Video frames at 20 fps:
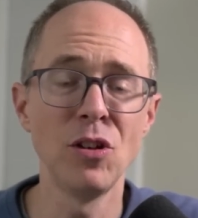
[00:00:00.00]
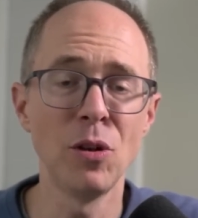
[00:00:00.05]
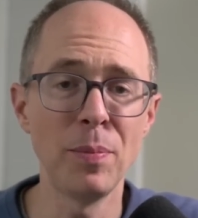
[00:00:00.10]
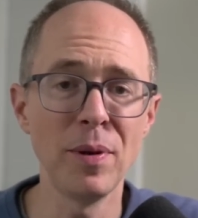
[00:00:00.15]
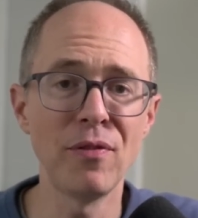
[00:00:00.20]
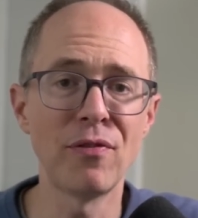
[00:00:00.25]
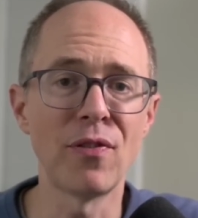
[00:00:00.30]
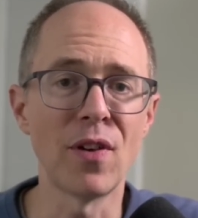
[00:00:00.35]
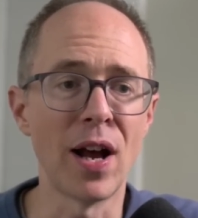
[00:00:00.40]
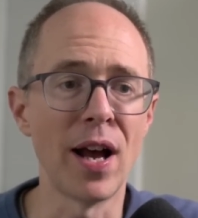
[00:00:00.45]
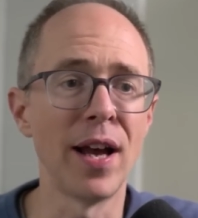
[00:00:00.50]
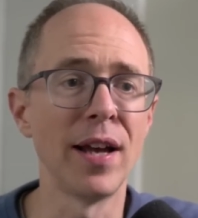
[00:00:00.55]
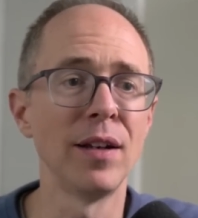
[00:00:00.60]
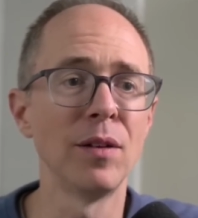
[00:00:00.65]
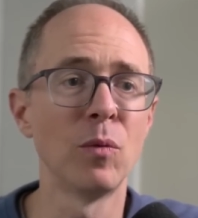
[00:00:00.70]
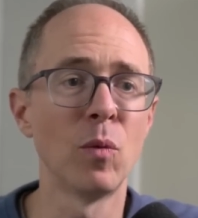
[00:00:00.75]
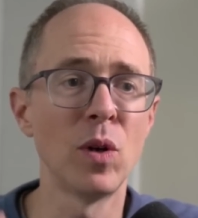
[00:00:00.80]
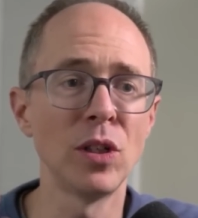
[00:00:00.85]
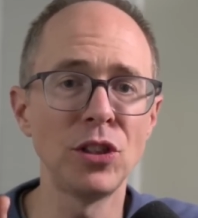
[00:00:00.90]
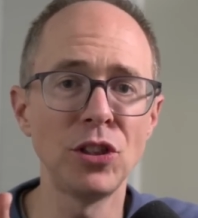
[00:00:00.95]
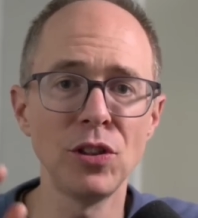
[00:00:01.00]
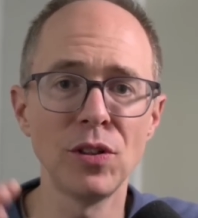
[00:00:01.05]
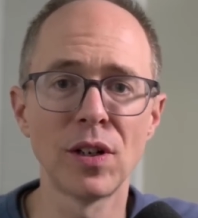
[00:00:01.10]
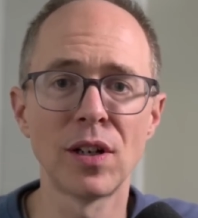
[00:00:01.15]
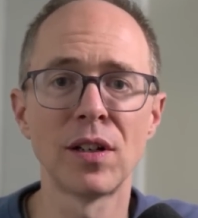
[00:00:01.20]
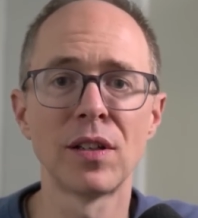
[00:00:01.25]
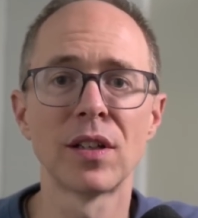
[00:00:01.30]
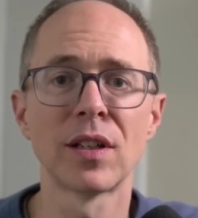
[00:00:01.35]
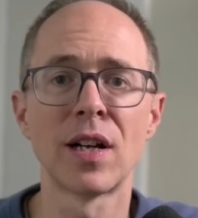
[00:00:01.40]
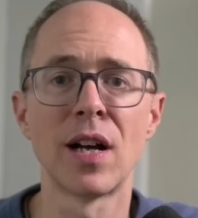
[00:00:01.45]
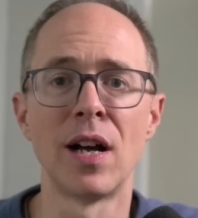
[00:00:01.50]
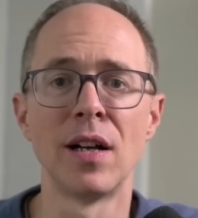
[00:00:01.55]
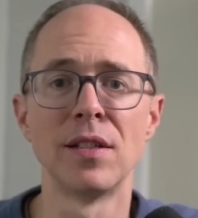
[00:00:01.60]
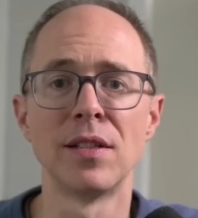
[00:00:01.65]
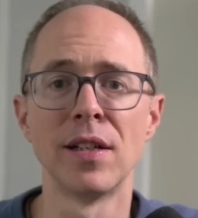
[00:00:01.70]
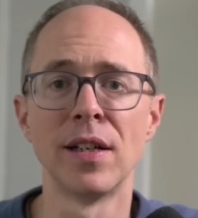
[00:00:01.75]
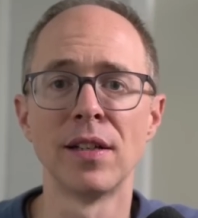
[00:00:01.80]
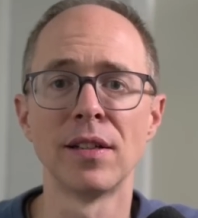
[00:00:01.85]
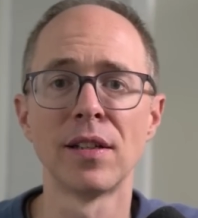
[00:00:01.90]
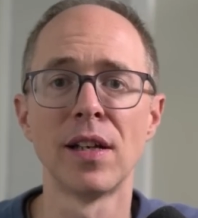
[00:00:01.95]
You'll be fine once you learn the
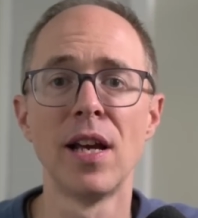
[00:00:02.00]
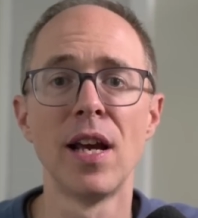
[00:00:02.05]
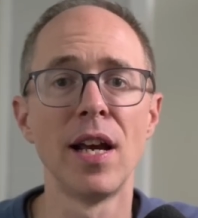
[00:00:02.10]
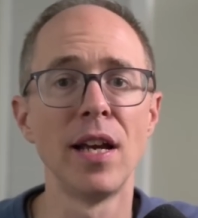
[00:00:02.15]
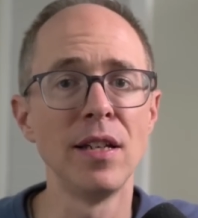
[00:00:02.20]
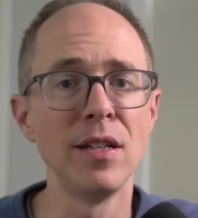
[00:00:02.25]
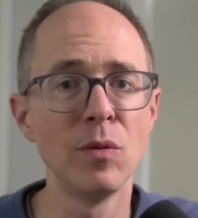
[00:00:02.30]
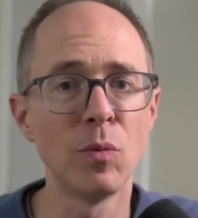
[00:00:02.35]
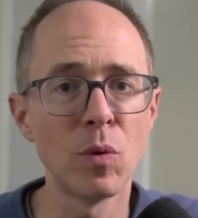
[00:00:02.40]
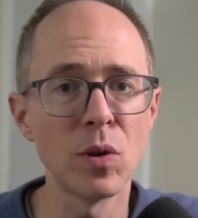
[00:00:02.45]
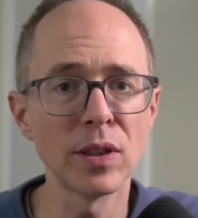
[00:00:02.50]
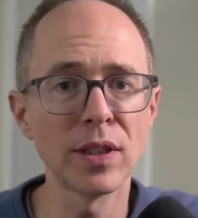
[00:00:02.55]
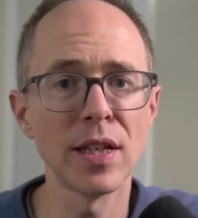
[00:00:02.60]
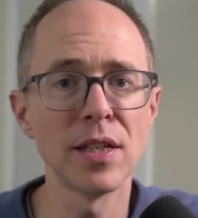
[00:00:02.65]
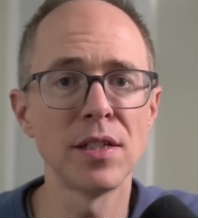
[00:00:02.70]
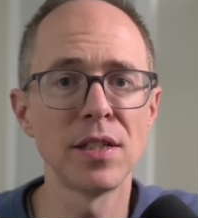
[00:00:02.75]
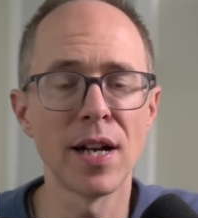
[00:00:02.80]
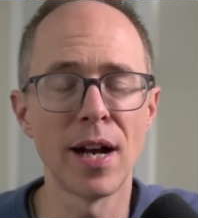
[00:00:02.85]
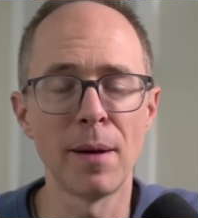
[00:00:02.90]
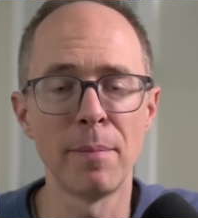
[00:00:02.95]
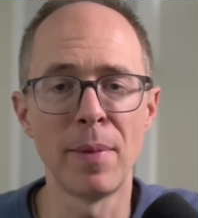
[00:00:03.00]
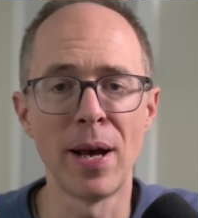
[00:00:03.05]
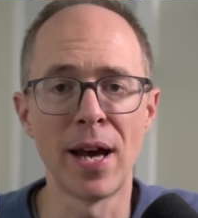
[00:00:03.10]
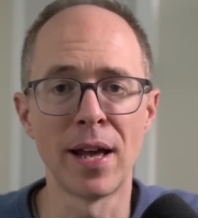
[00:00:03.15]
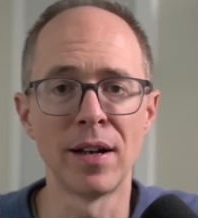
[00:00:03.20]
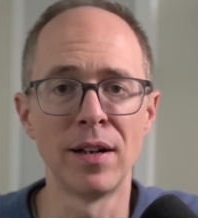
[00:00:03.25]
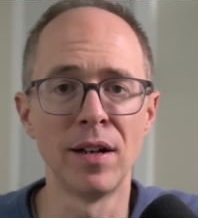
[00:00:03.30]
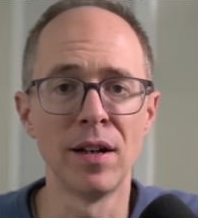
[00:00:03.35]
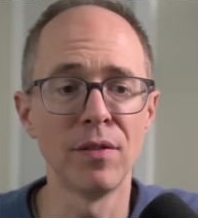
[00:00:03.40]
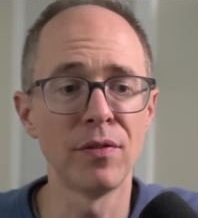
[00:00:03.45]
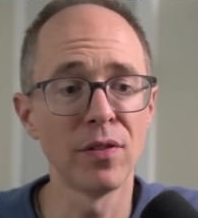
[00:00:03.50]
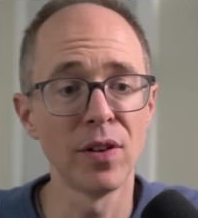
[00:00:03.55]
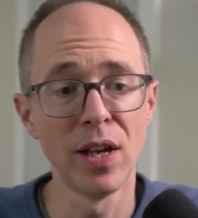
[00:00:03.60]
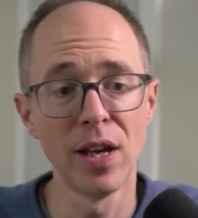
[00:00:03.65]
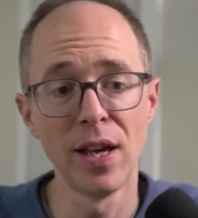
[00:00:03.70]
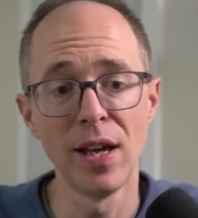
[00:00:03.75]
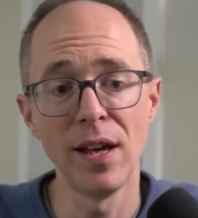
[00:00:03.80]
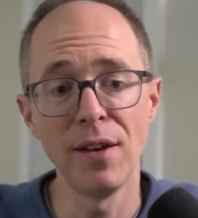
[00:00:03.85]
content and you want that job bad enough.